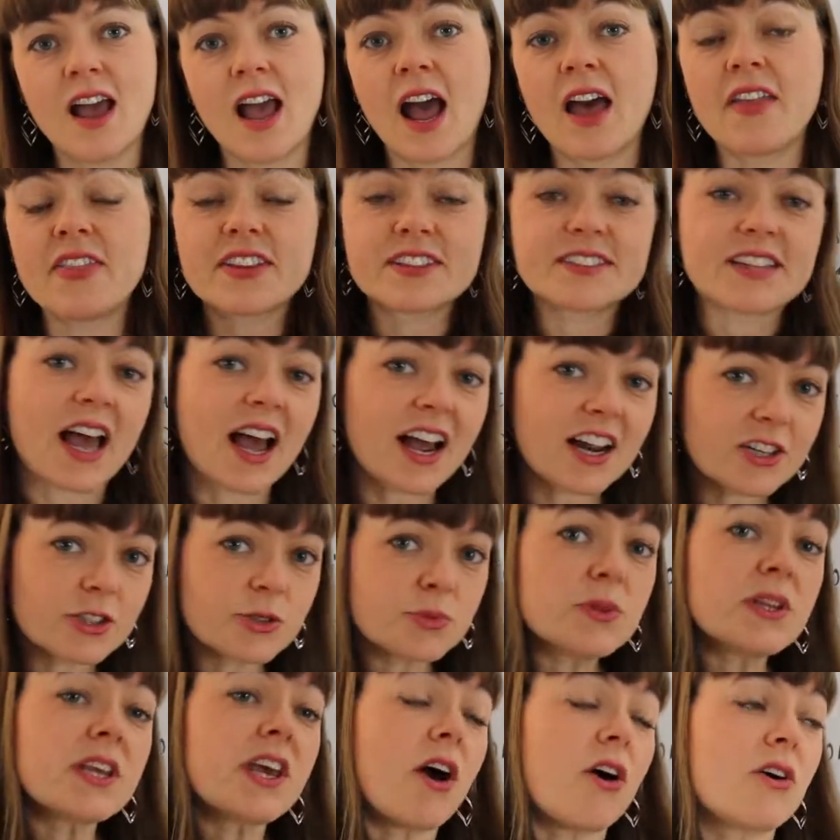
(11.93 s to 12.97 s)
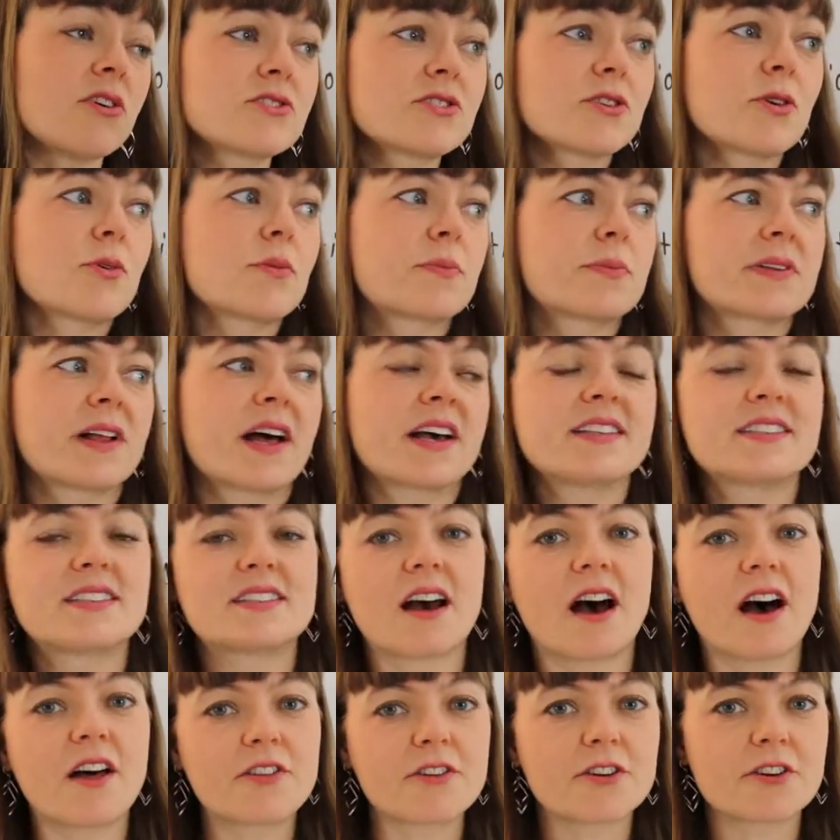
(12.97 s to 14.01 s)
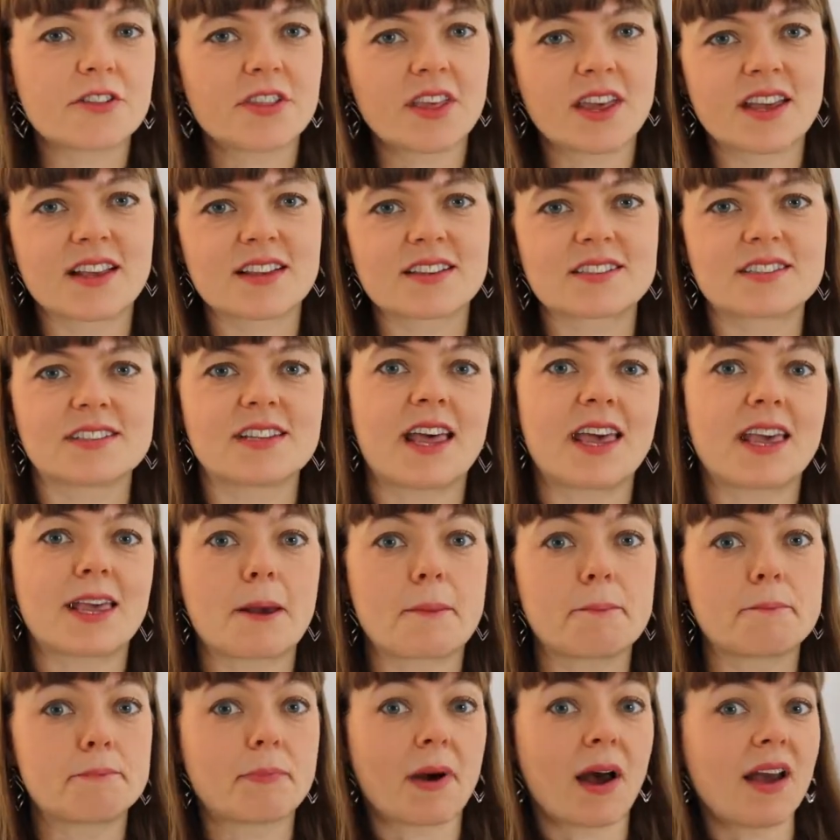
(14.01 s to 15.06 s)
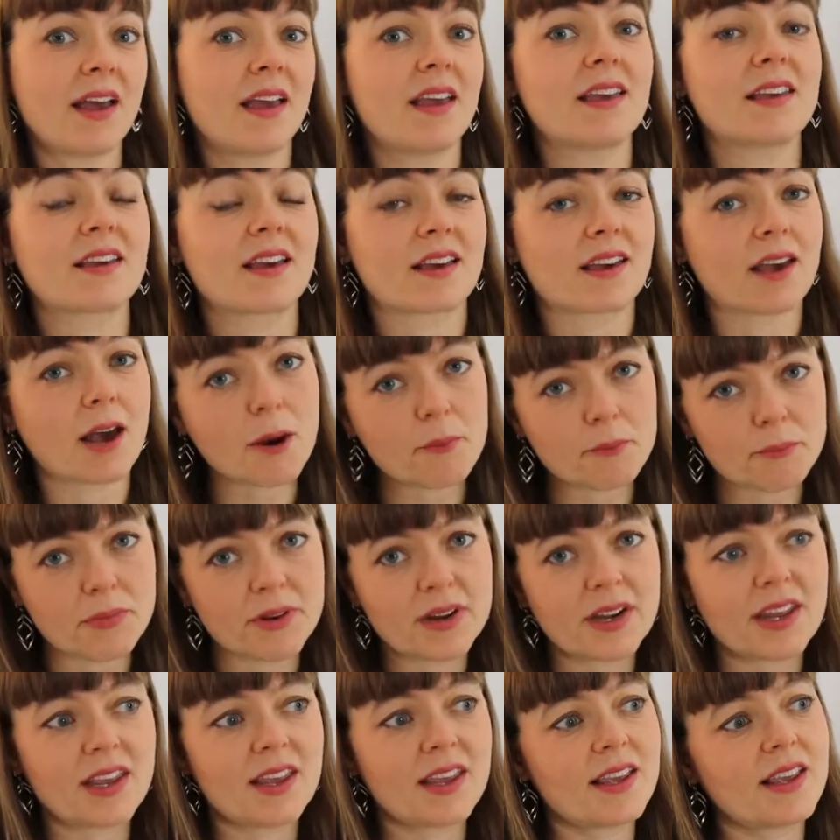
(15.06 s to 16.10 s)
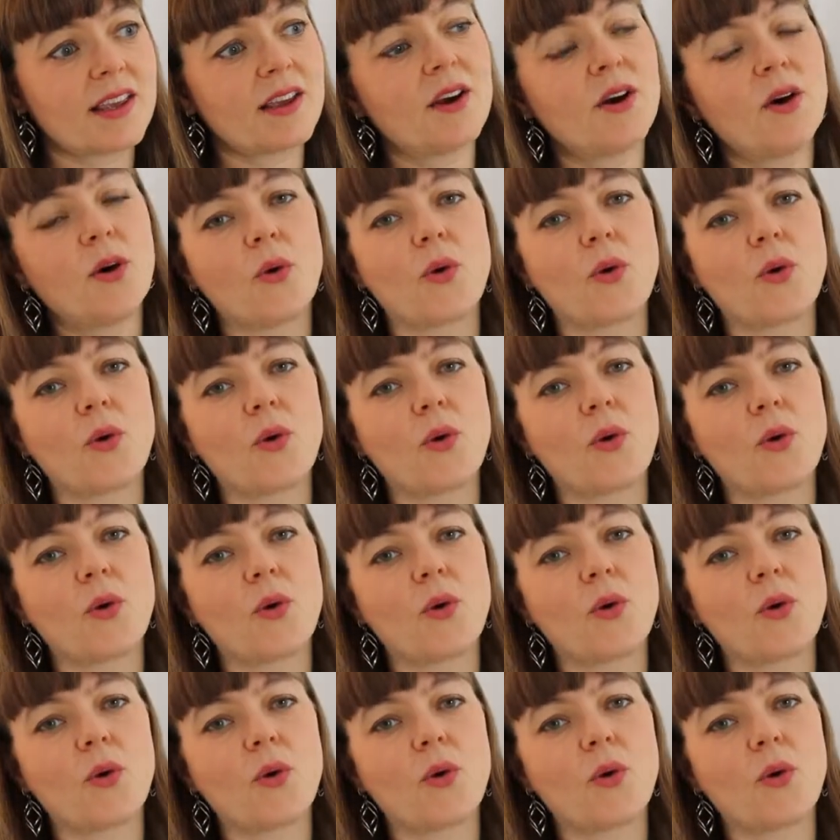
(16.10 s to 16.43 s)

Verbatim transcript: And this actually also applies to other things like buying a company